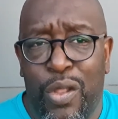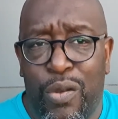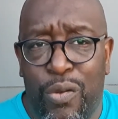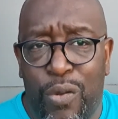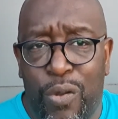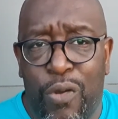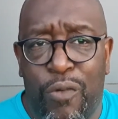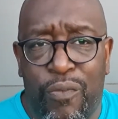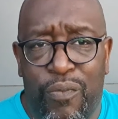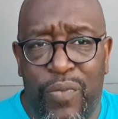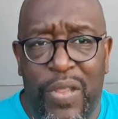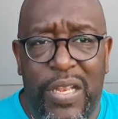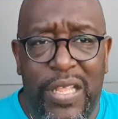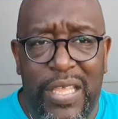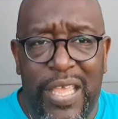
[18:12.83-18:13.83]
not
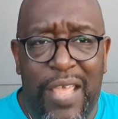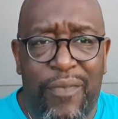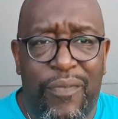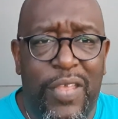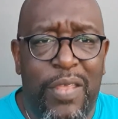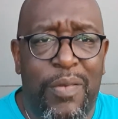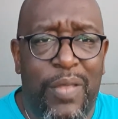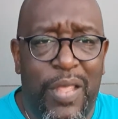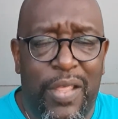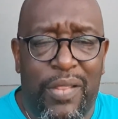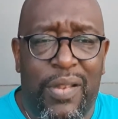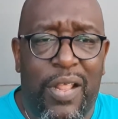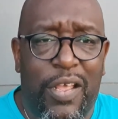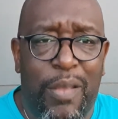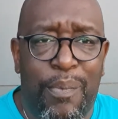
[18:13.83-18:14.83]
really heavy,
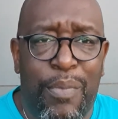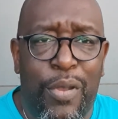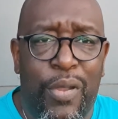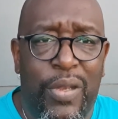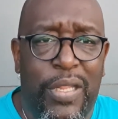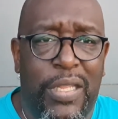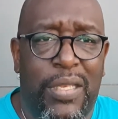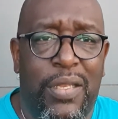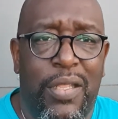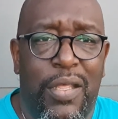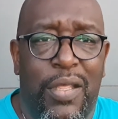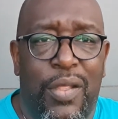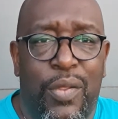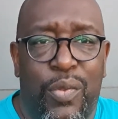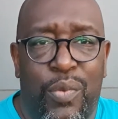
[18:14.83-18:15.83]
it's like a
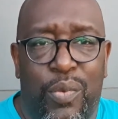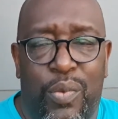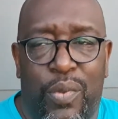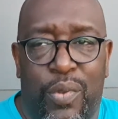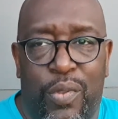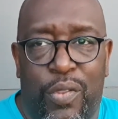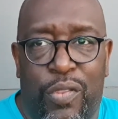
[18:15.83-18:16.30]
burning,